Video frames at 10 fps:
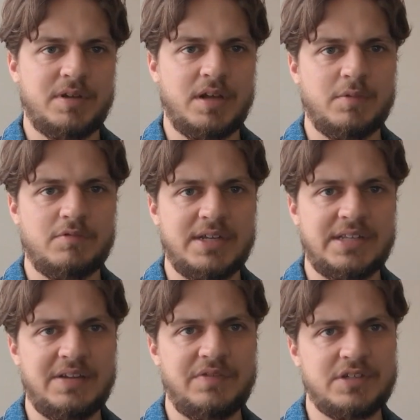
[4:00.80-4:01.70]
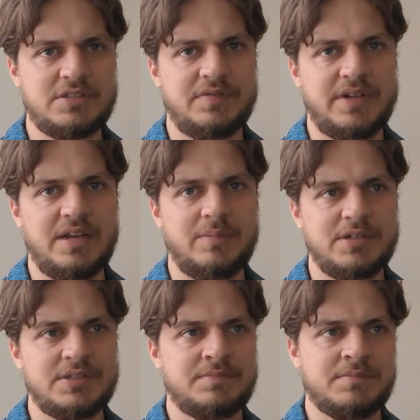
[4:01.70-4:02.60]
become quite envious of the
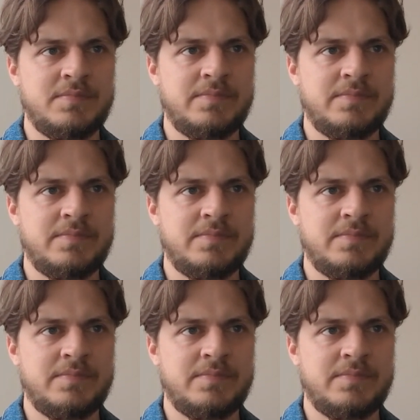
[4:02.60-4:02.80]
animals.